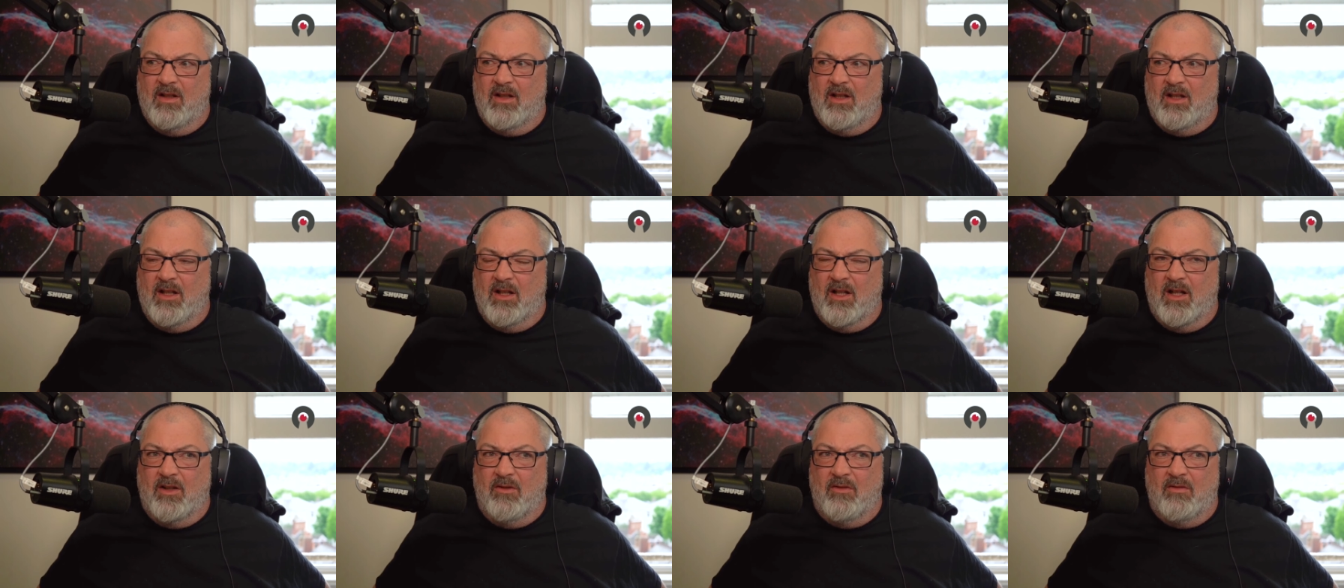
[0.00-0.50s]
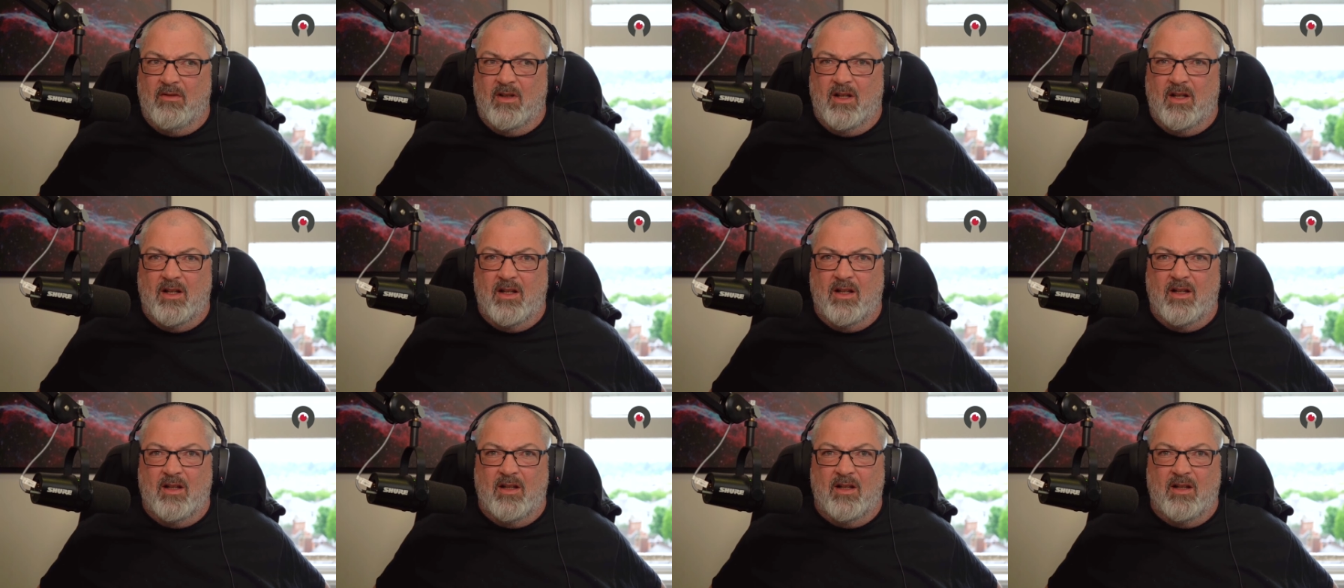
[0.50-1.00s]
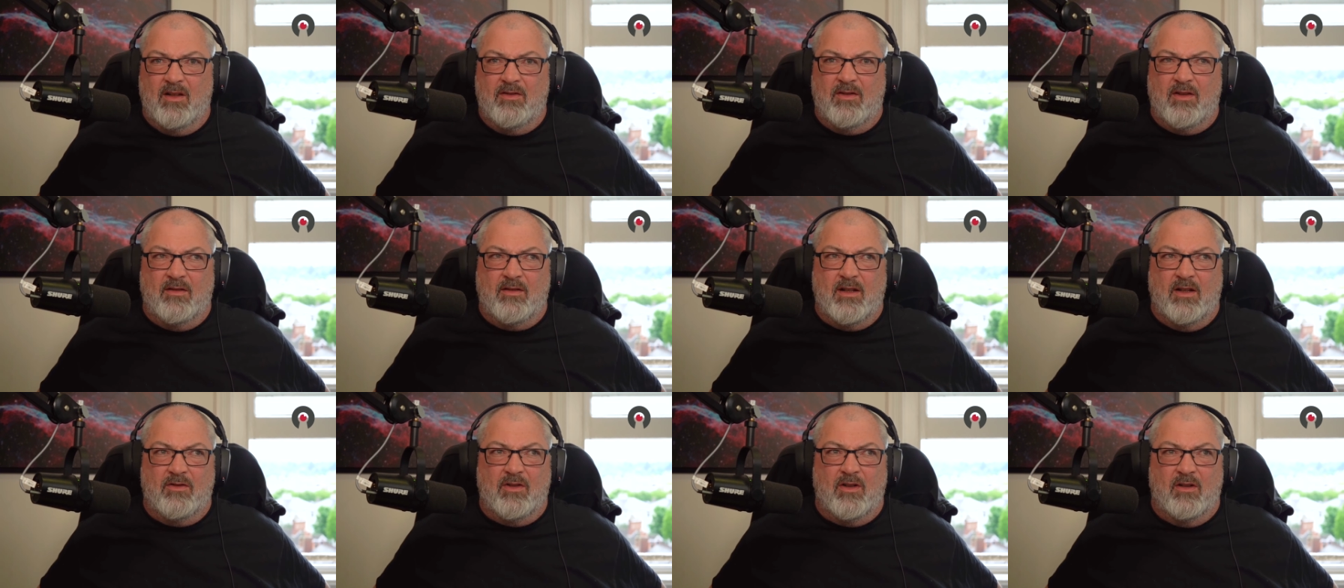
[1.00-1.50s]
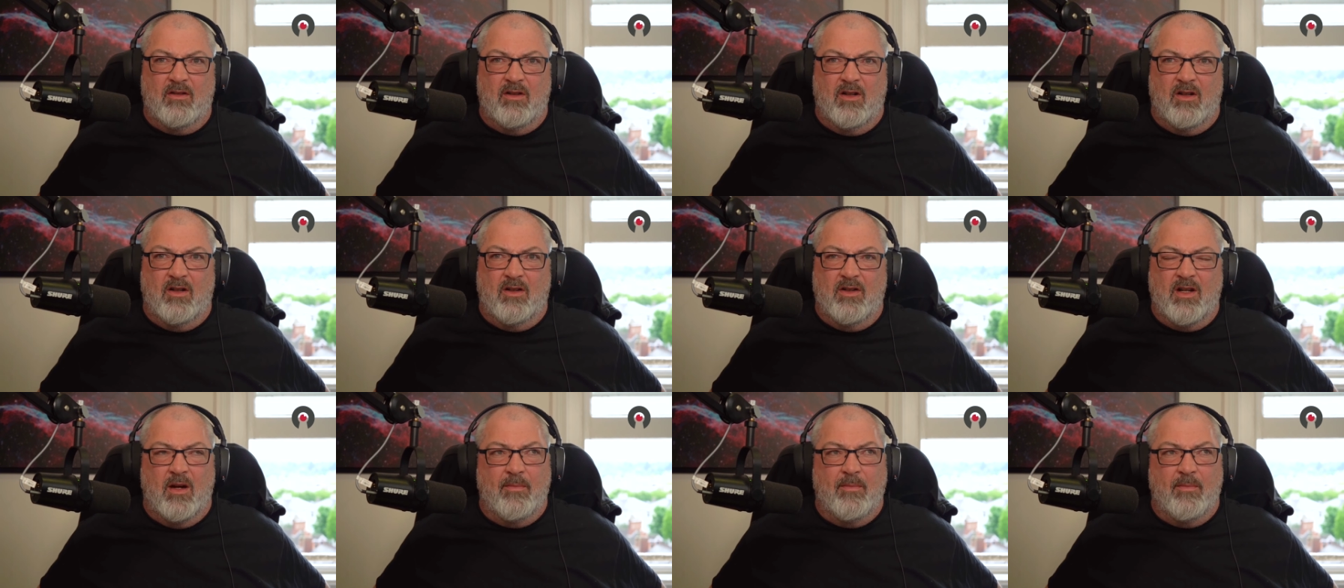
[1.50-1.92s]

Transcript: You know, uh, there's a, there's a lot.